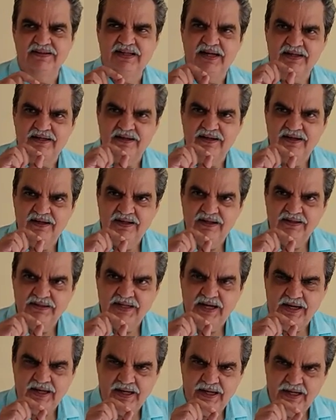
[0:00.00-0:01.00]
that
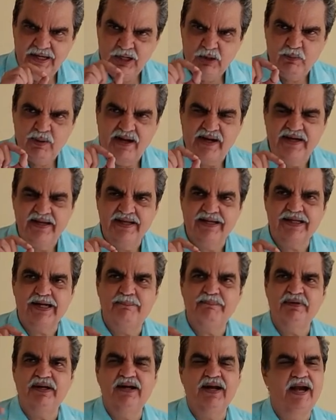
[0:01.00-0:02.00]
inequality
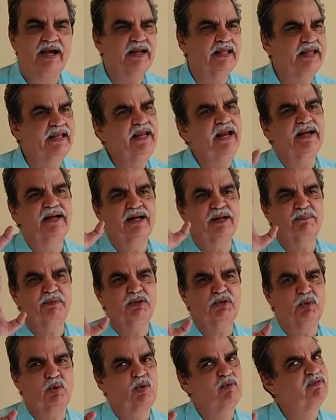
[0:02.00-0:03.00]
crept in and he ended up
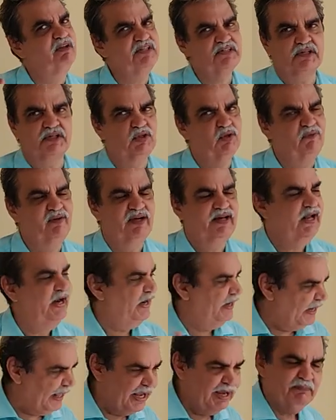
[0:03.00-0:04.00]
on the road with
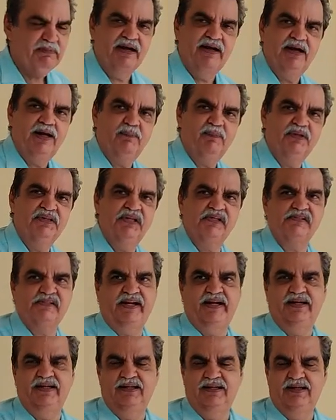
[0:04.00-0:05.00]
schizophrenia and I am ended up on this
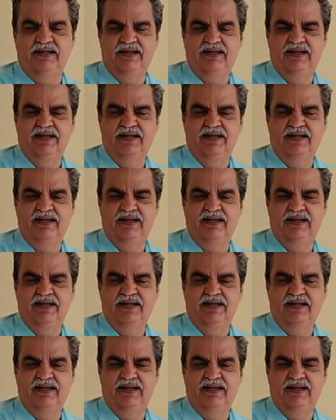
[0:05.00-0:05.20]
side.